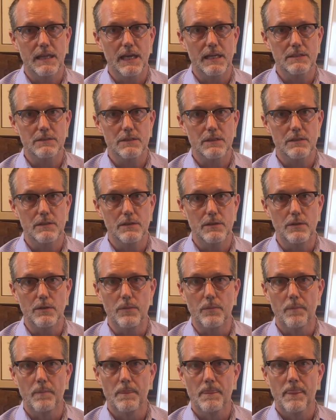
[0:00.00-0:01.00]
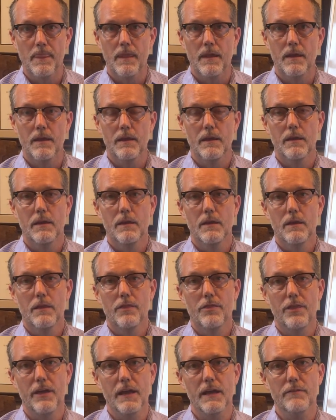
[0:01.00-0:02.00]
things to do.
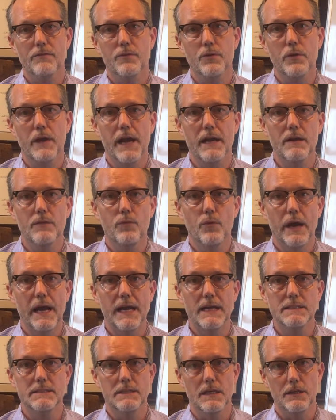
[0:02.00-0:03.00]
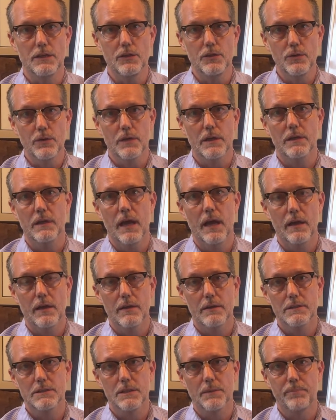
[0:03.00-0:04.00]
Think of creative ways that you can
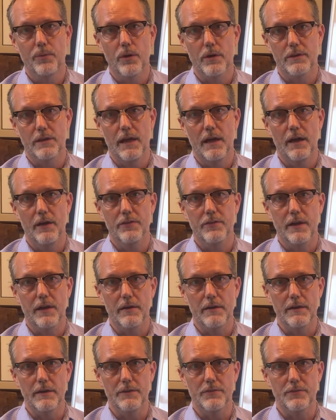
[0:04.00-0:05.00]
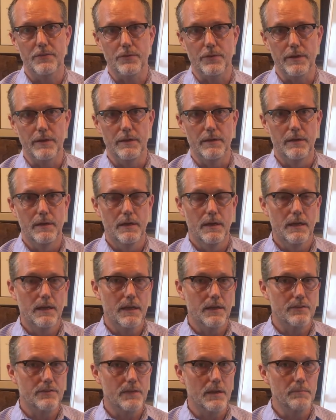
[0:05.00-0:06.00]
support the healthcare industry.
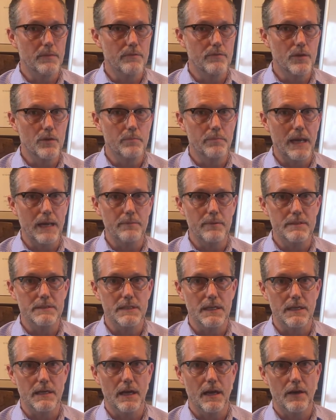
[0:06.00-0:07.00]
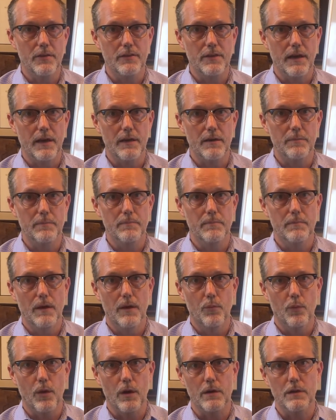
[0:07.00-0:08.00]
Can some of you babysit healthcare
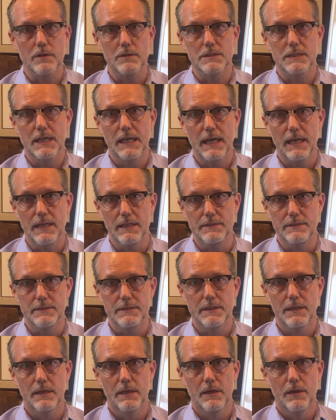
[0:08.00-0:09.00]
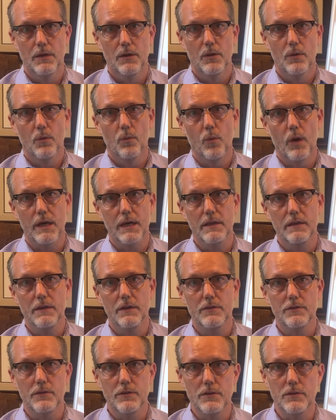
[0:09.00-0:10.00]
workers' kids? What can you
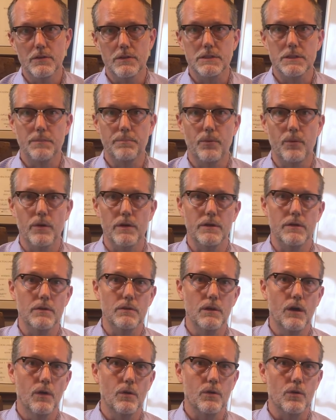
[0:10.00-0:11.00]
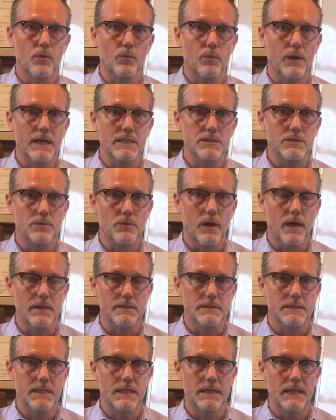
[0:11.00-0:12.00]
do to support your local
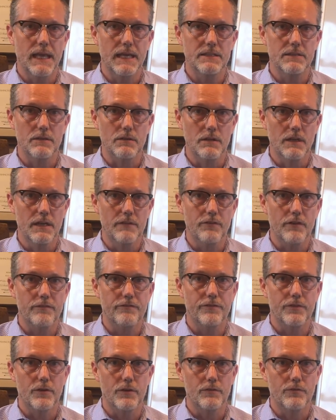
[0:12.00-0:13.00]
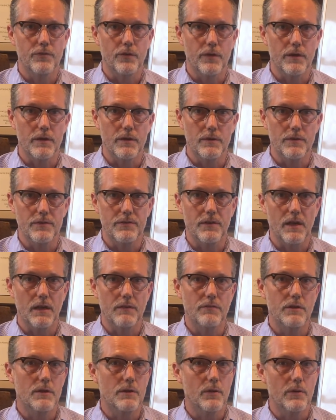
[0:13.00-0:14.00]
restaurants? Can they deliver food for you instead
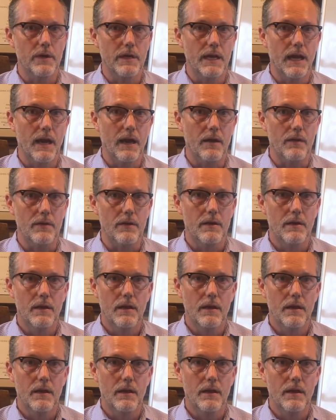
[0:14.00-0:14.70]
of you going out?